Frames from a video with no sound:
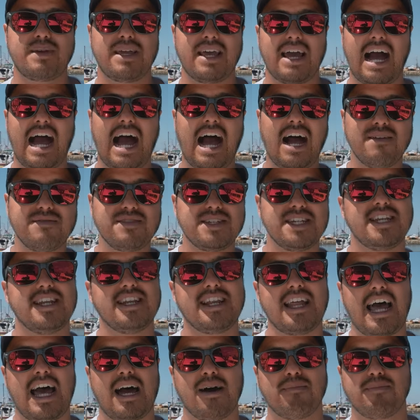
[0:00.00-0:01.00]
me, I've seen it
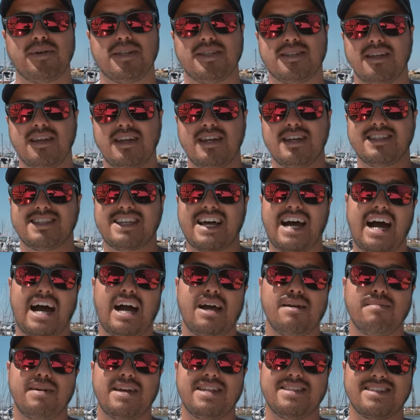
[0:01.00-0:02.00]
happen
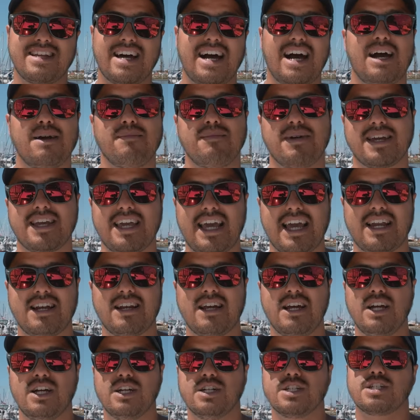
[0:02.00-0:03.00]
time and time again.
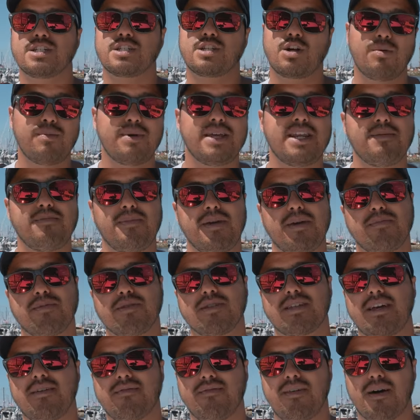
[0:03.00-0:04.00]
So many people
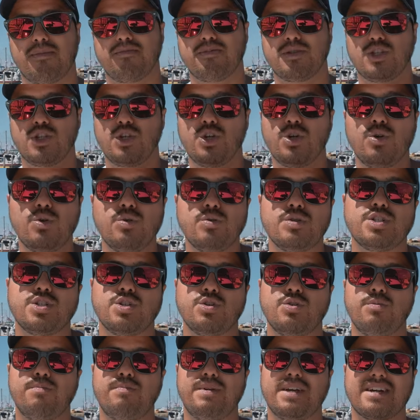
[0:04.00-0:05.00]
give up too
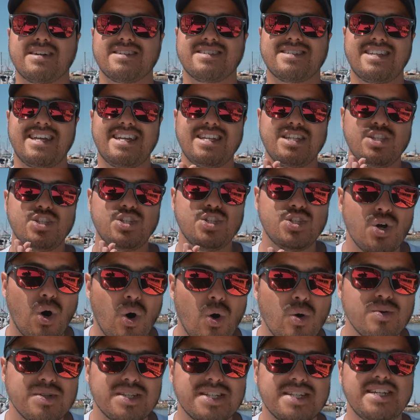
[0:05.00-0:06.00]
soon because they
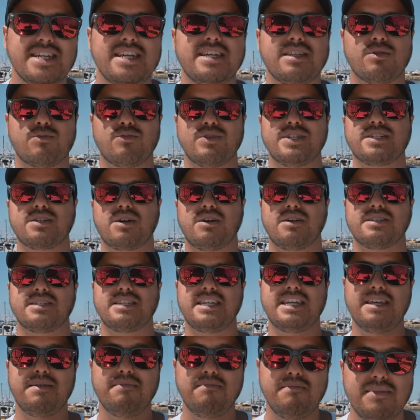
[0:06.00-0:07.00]
don't see the results
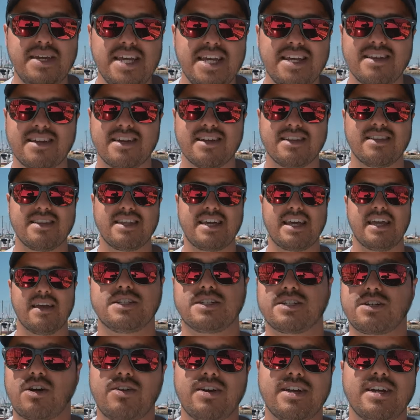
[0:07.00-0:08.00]
immediately.
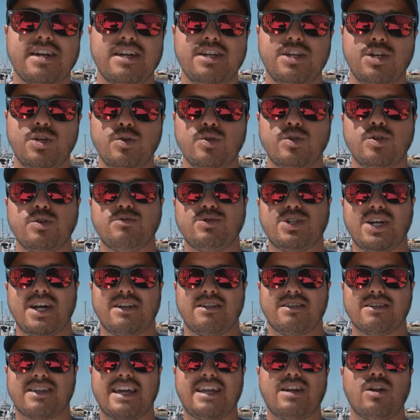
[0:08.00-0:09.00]
Starting a YouTube
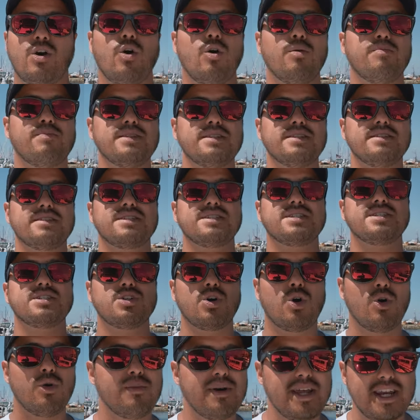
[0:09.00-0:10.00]
channel can open
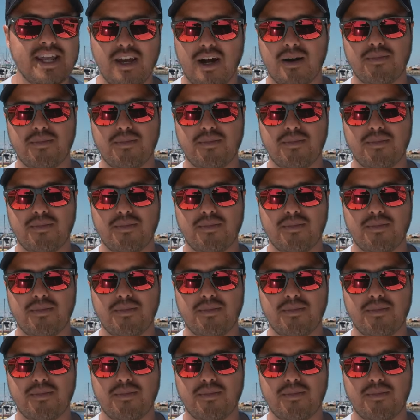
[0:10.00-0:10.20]
so many